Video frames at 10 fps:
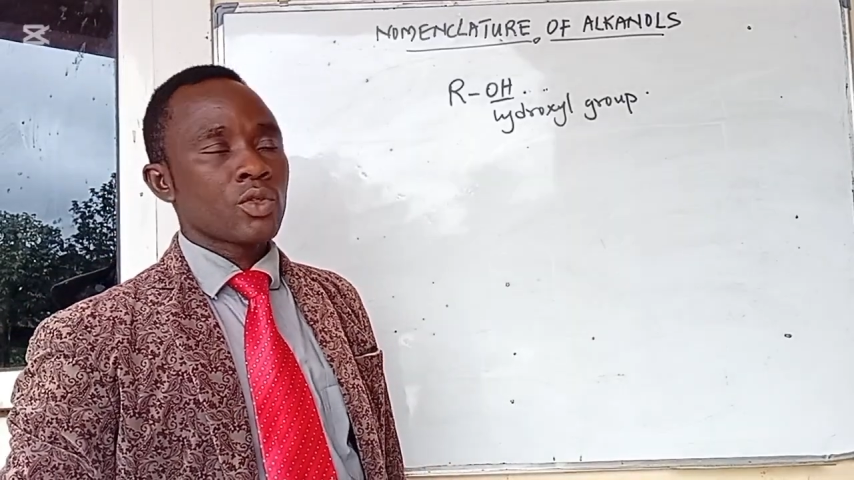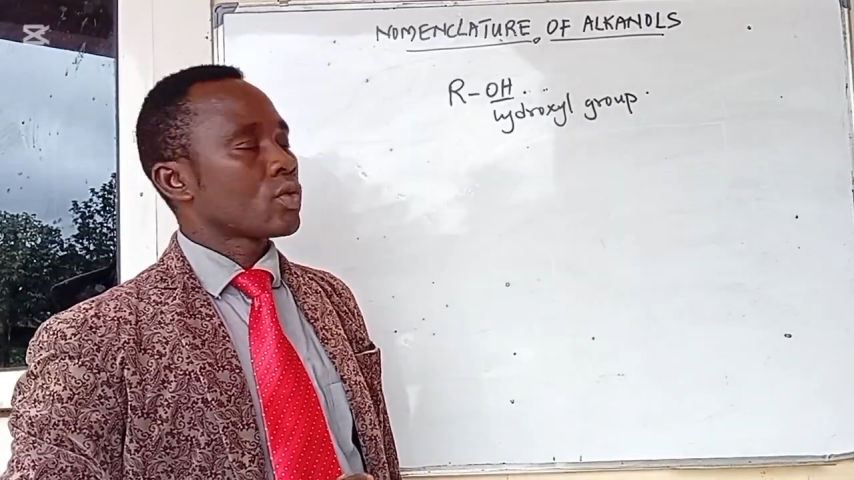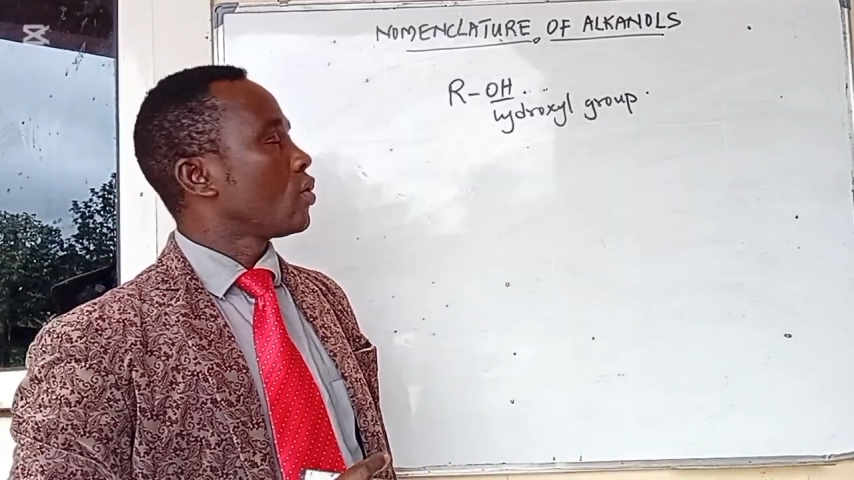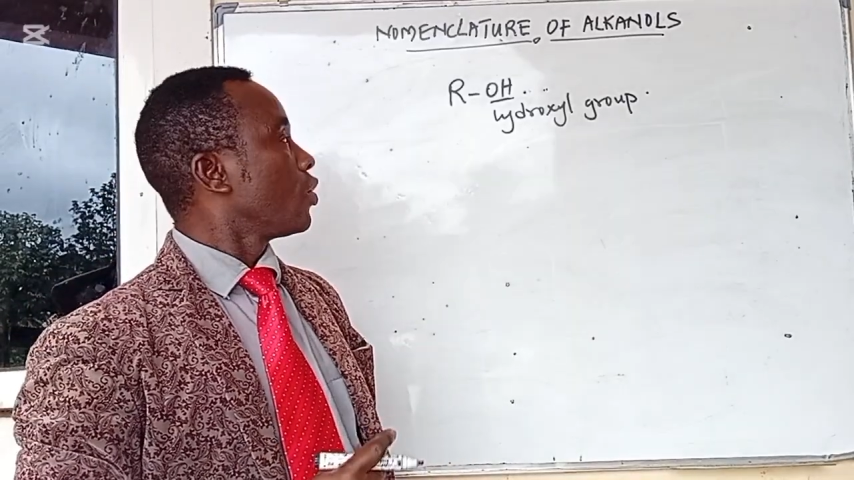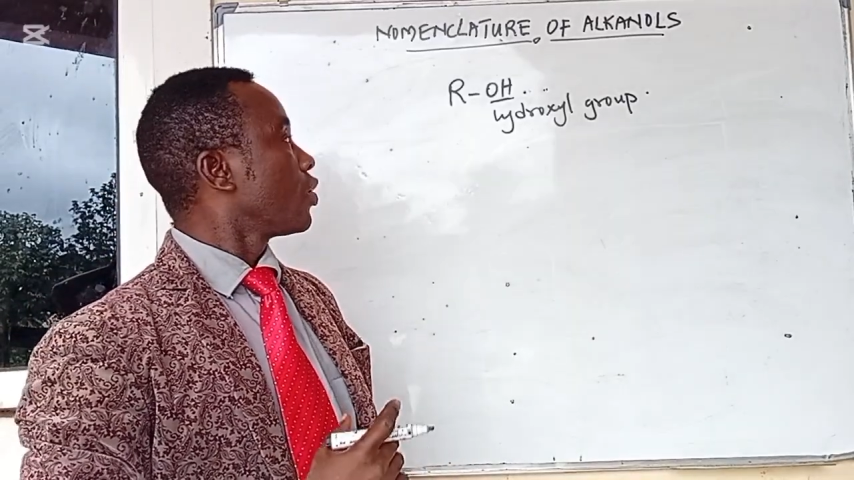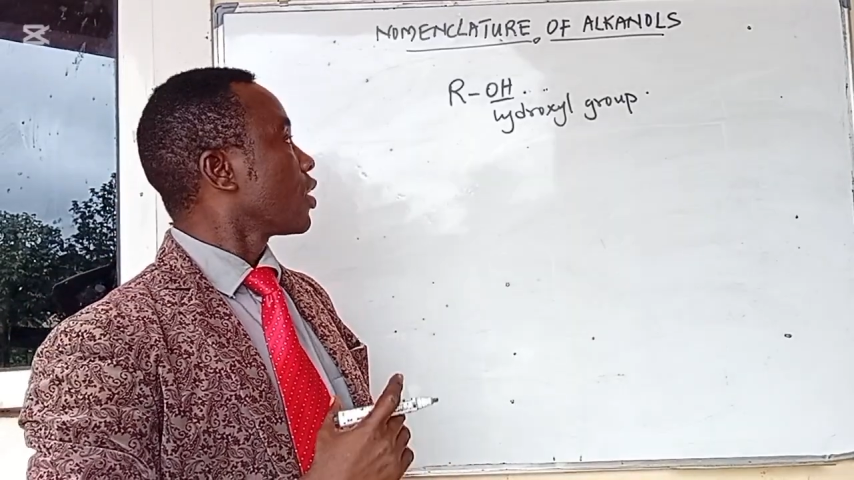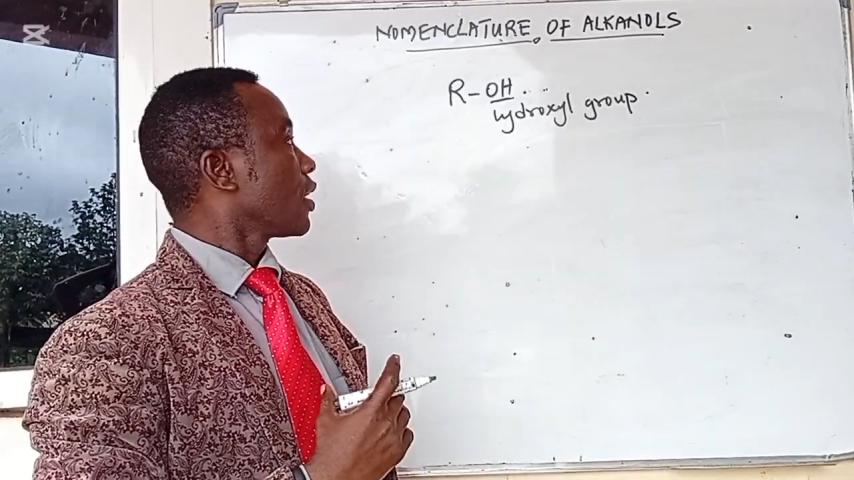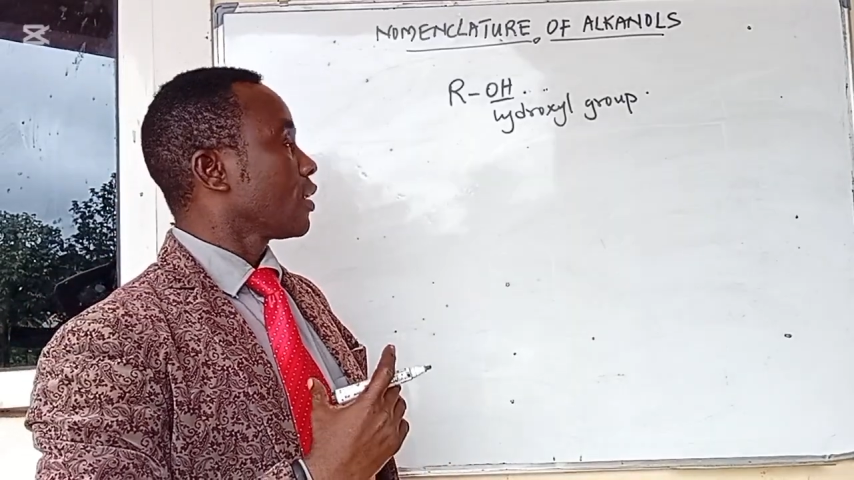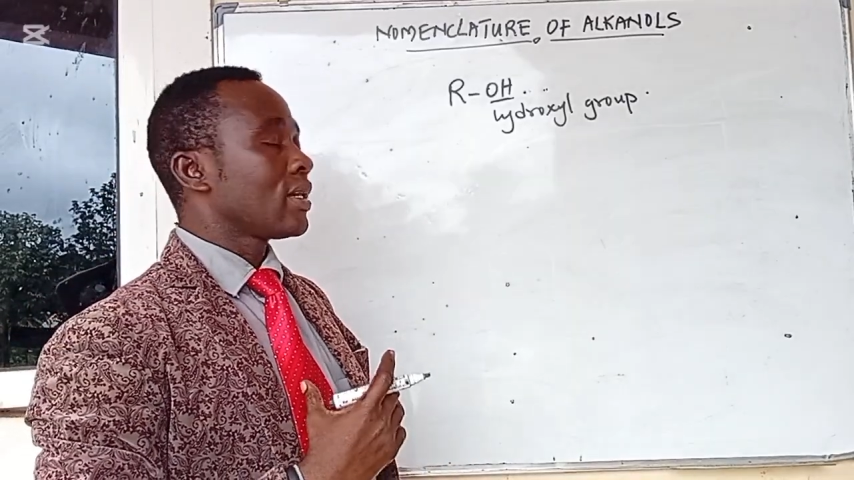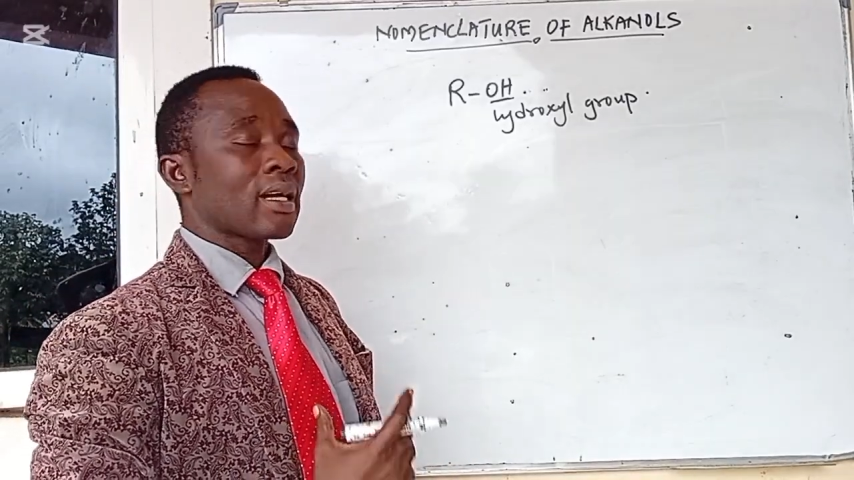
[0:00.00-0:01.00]
So
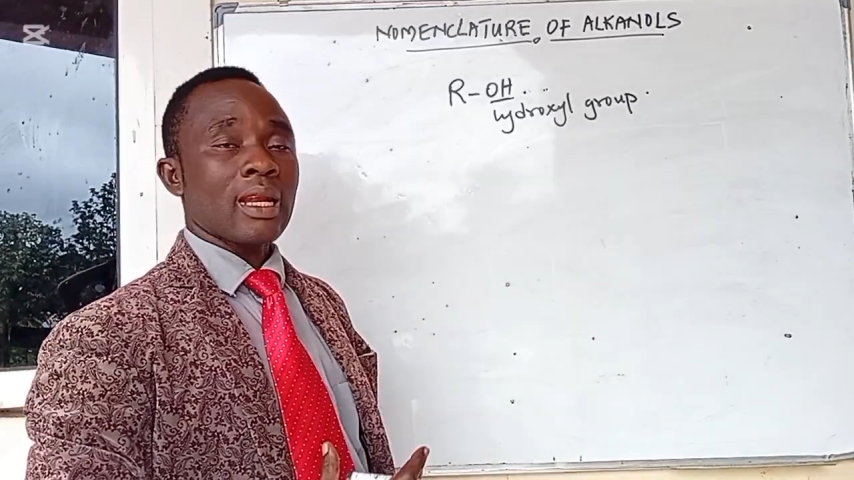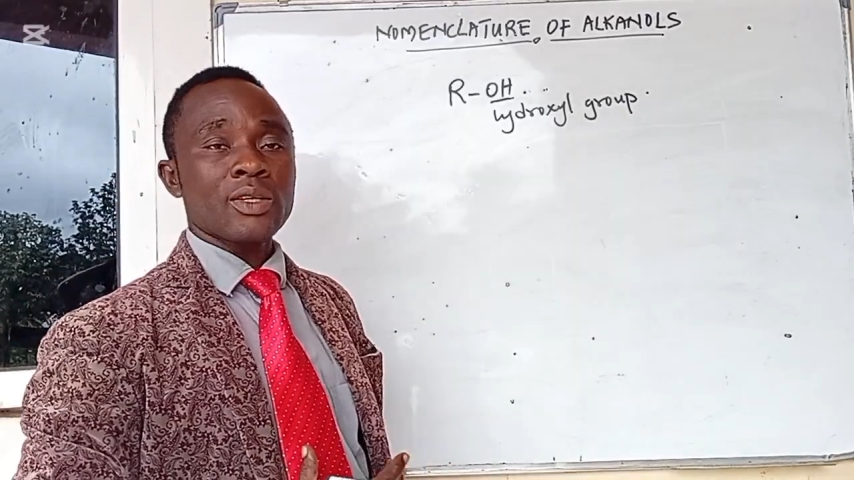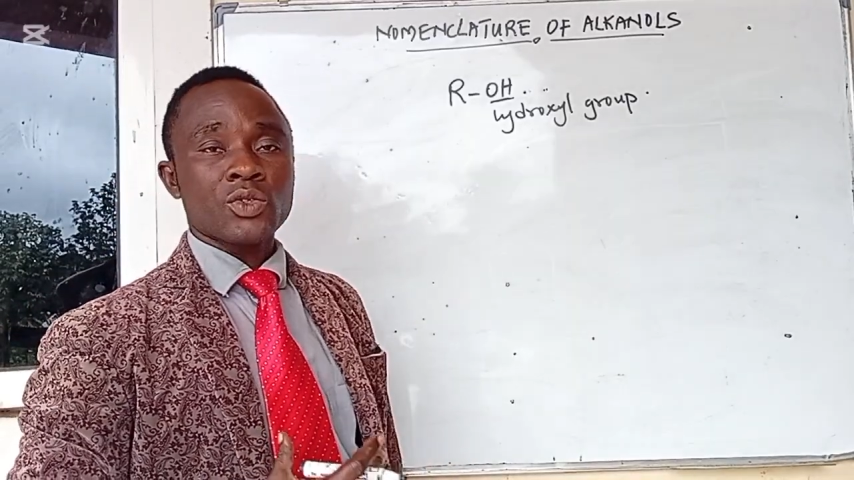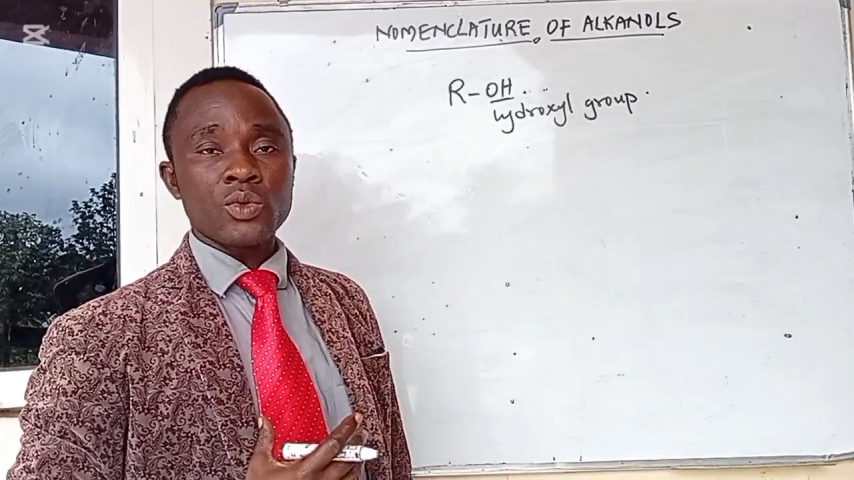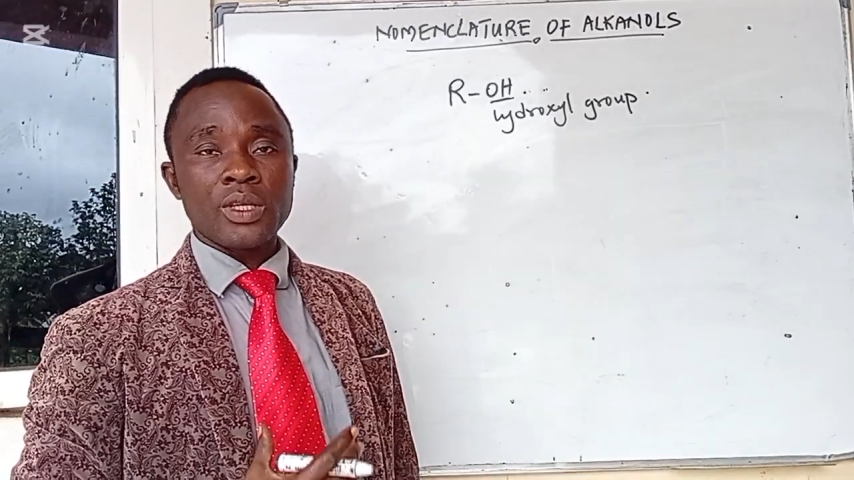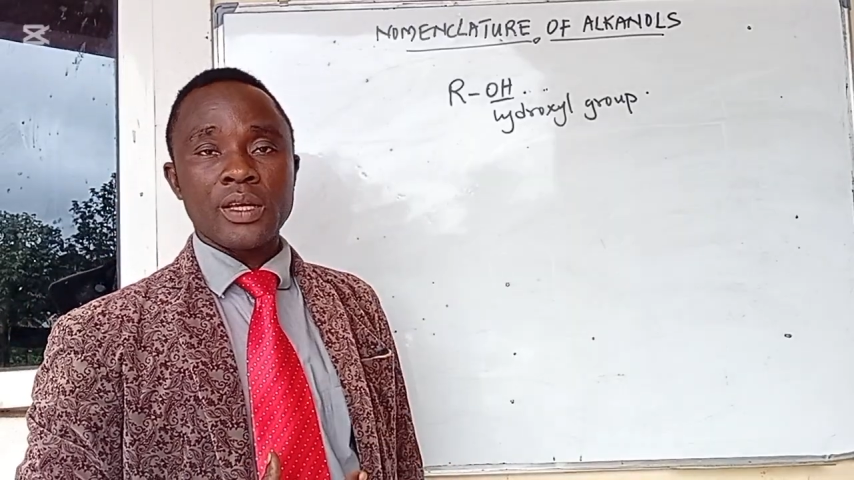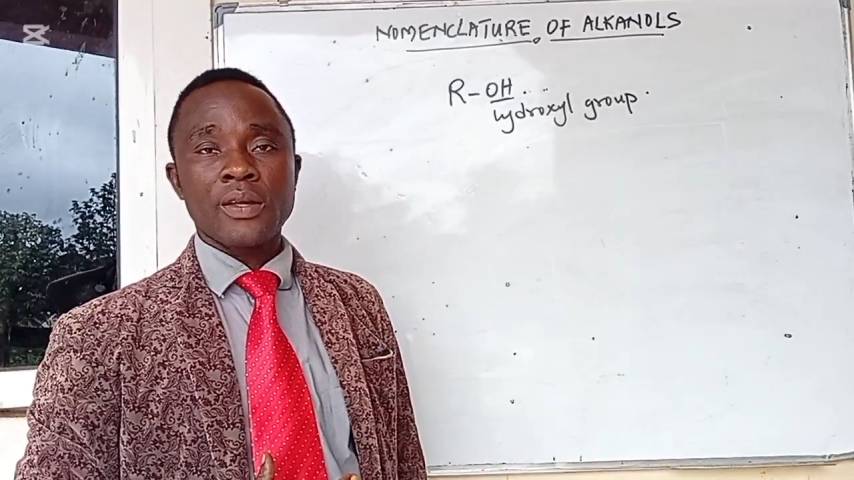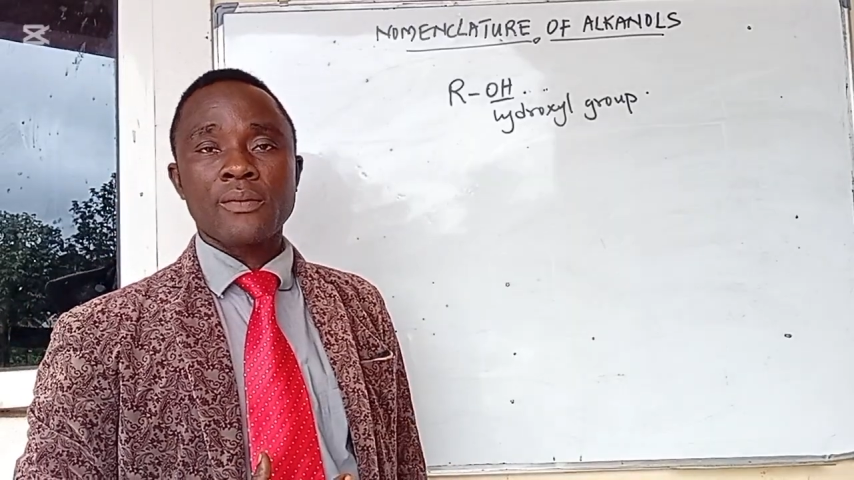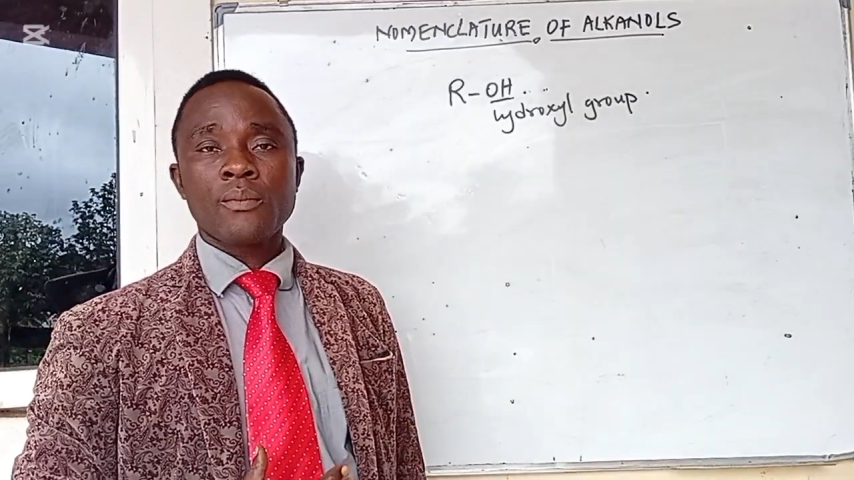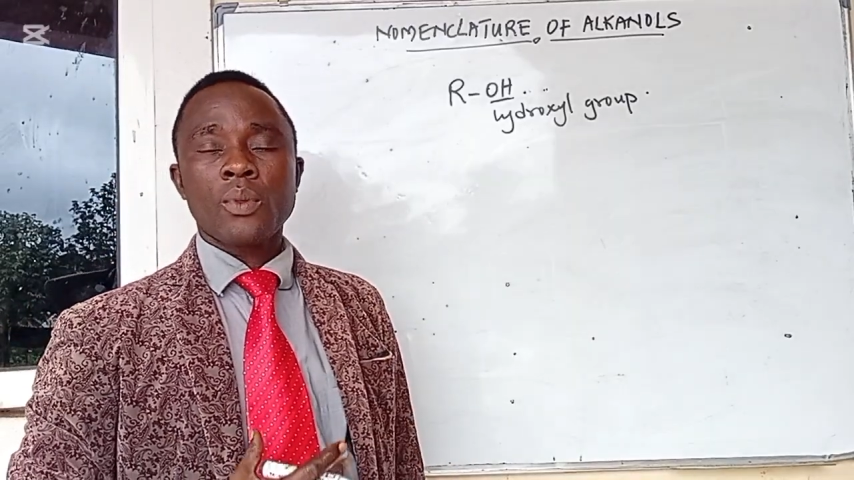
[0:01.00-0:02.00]
in the class today,